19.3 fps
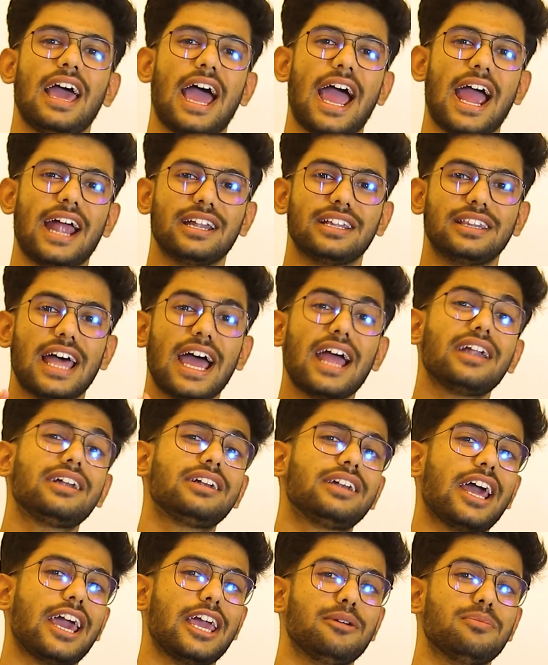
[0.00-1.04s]
At that
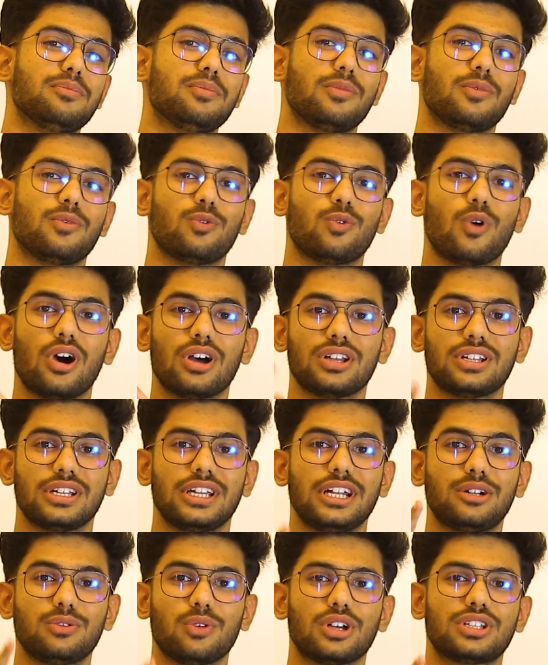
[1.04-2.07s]
time
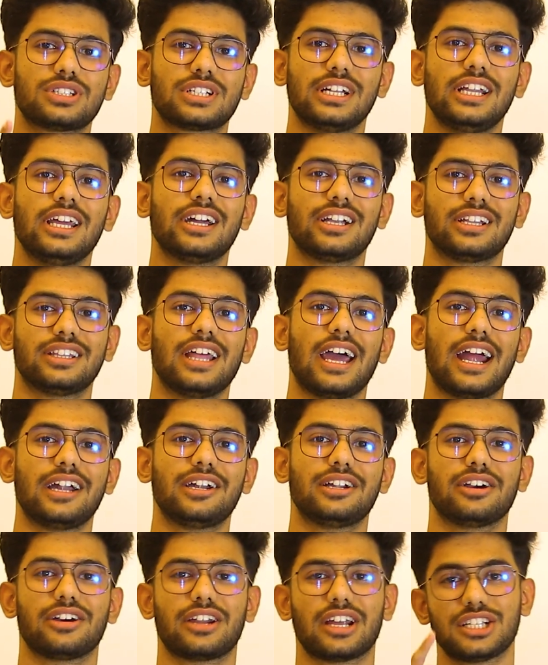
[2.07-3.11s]
it was clear
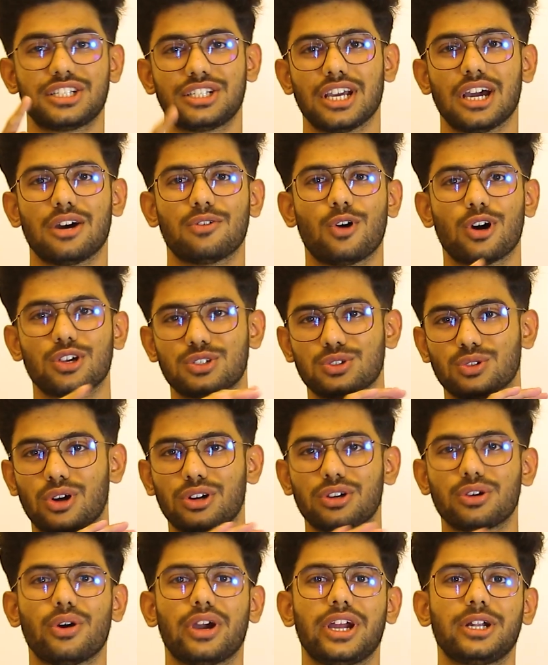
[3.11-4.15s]
that Russia was
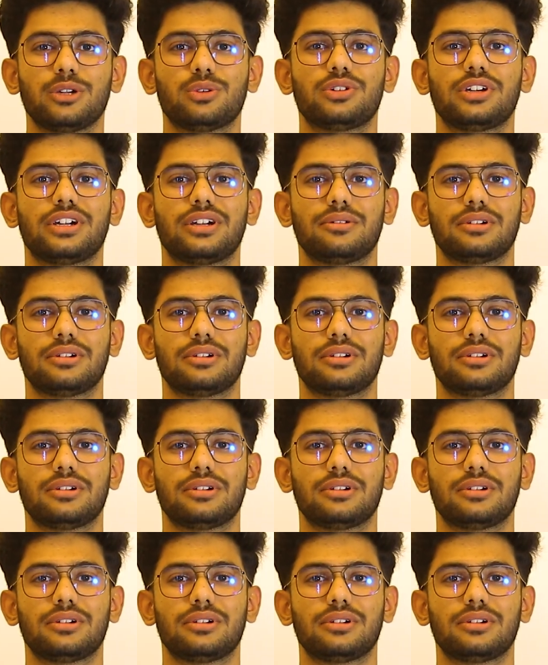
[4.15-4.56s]
not going to